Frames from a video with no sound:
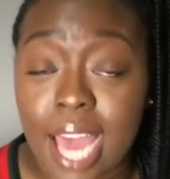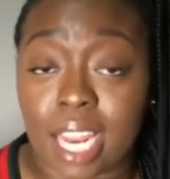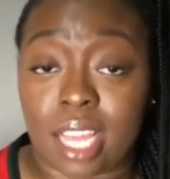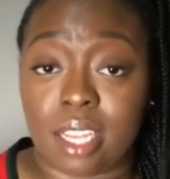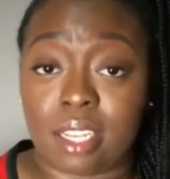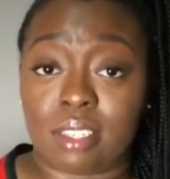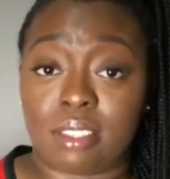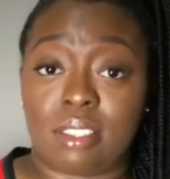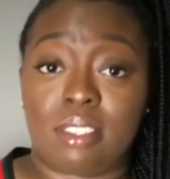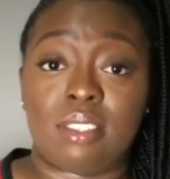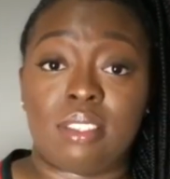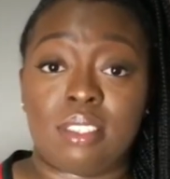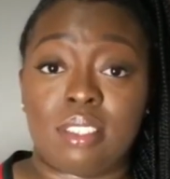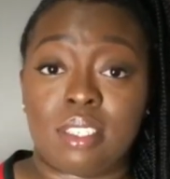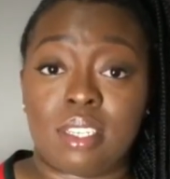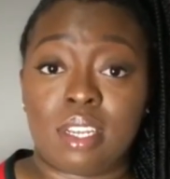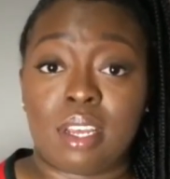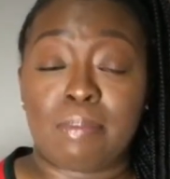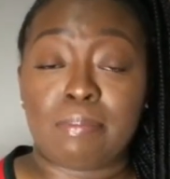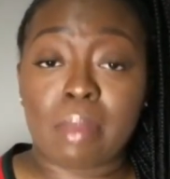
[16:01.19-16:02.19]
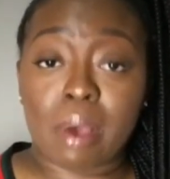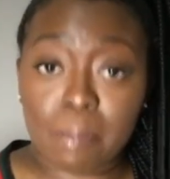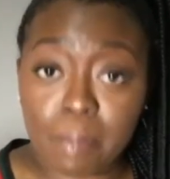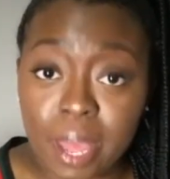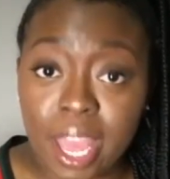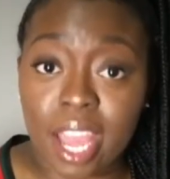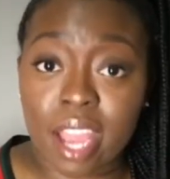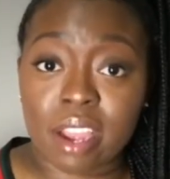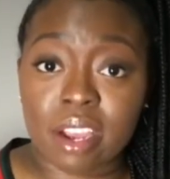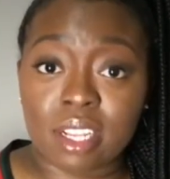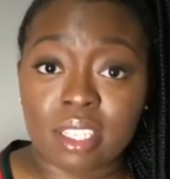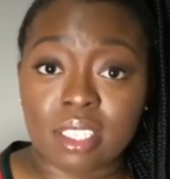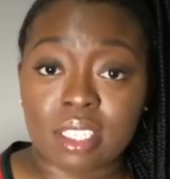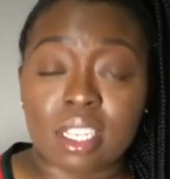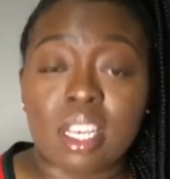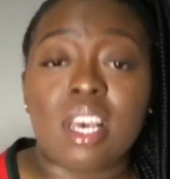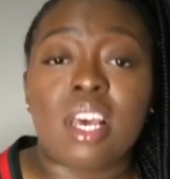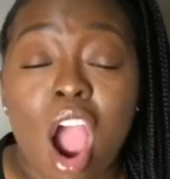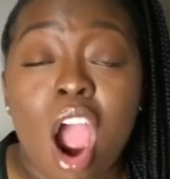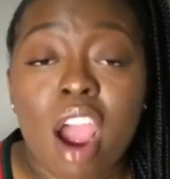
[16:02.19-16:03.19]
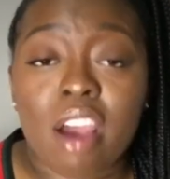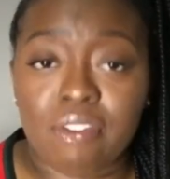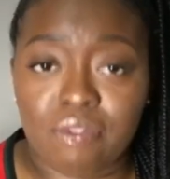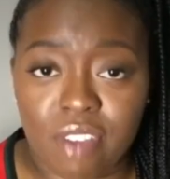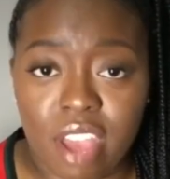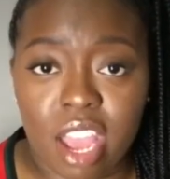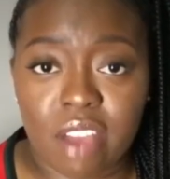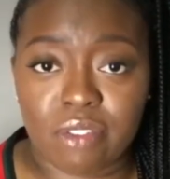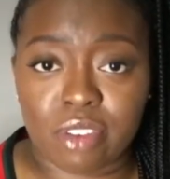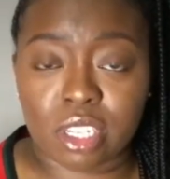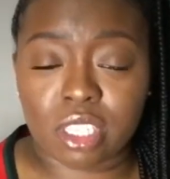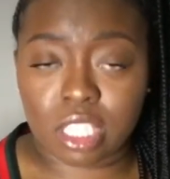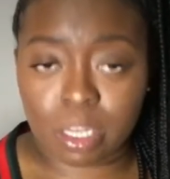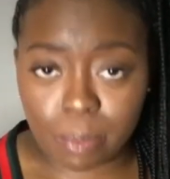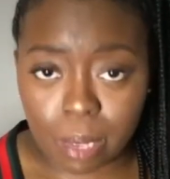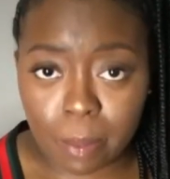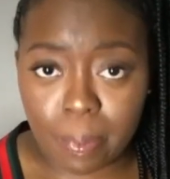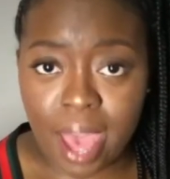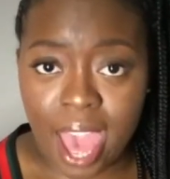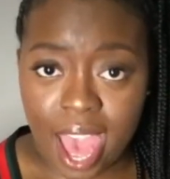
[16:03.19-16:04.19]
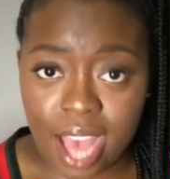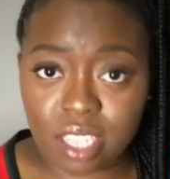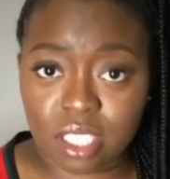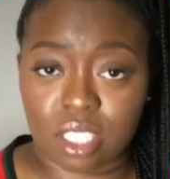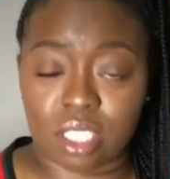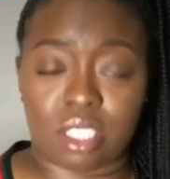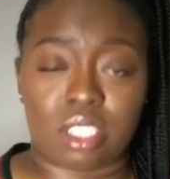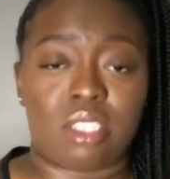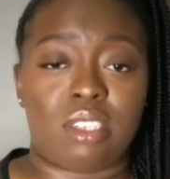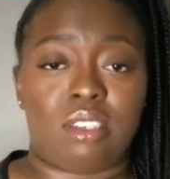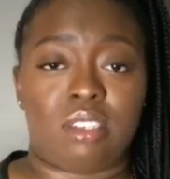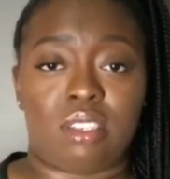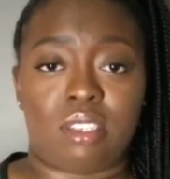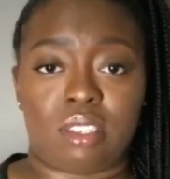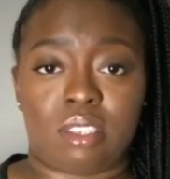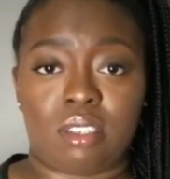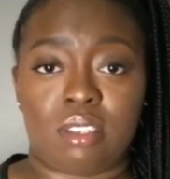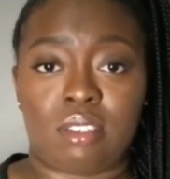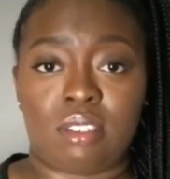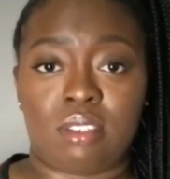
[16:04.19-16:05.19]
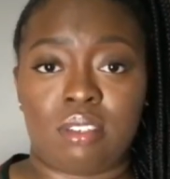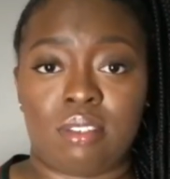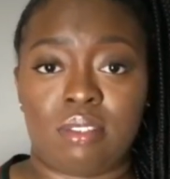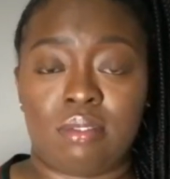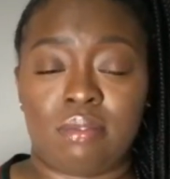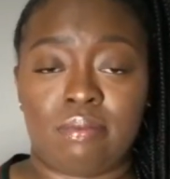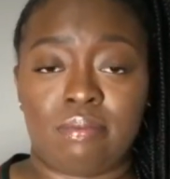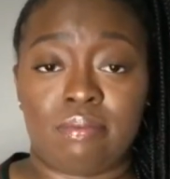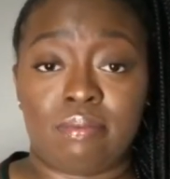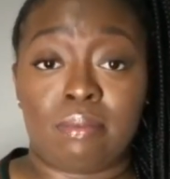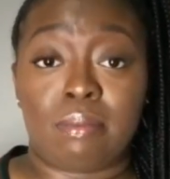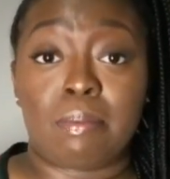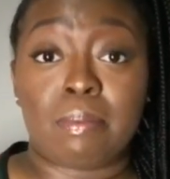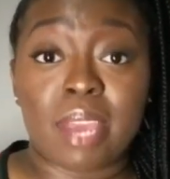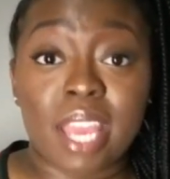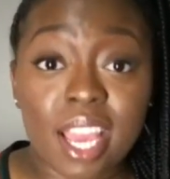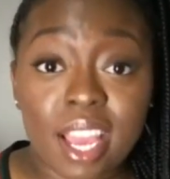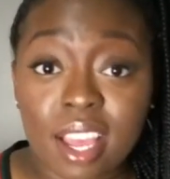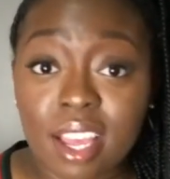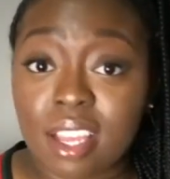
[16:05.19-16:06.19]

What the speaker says: it. My parents are favored to be pastors. Me,